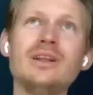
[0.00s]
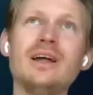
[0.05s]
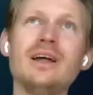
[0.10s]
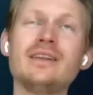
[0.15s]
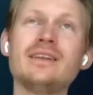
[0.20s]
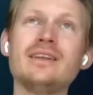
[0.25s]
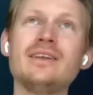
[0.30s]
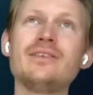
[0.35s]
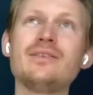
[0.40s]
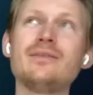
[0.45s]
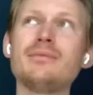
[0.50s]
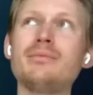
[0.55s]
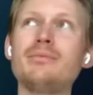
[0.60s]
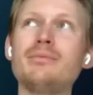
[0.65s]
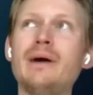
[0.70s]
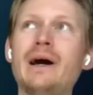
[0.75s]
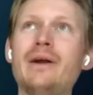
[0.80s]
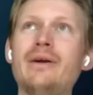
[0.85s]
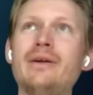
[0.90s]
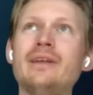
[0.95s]
like this
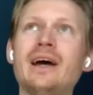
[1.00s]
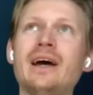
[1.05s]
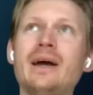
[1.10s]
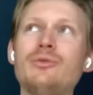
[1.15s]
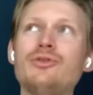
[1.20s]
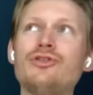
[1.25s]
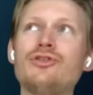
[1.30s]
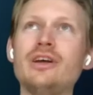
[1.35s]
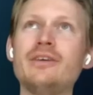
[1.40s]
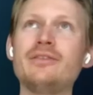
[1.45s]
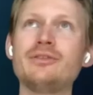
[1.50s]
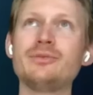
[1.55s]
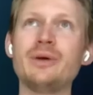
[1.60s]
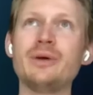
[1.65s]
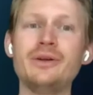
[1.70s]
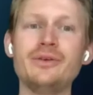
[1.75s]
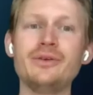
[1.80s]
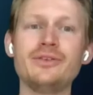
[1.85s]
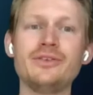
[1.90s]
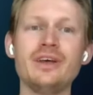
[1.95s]
paradigm shift where
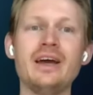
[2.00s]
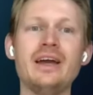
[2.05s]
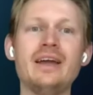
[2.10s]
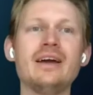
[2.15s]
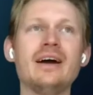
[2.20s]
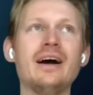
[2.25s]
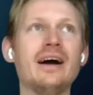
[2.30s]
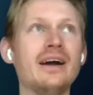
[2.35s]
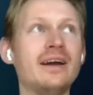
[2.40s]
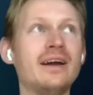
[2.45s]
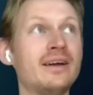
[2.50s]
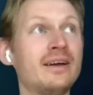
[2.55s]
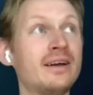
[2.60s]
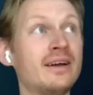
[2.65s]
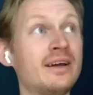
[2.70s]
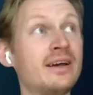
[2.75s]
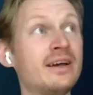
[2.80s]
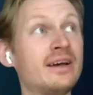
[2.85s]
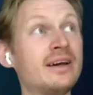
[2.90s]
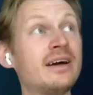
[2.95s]
you say,
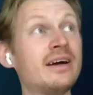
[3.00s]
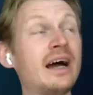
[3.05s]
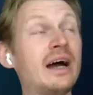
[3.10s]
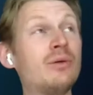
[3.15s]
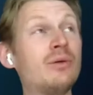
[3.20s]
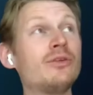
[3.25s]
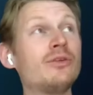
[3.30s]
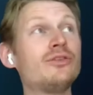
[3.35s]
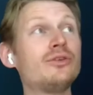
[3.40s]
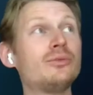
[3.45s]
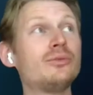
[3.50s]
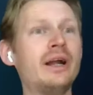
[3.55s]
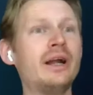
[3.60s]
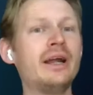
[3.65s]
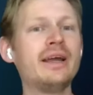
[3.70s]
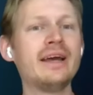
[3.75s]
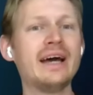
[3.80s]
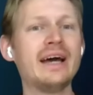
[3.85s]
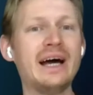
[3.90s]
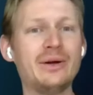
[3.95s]
I want to
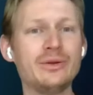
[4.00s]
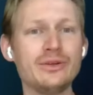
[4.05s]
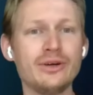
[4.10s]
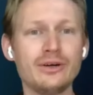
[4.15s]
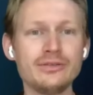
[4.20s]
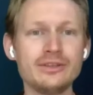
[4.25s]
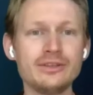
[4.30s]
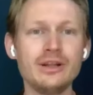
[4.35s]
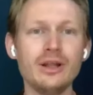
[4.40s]
break out of the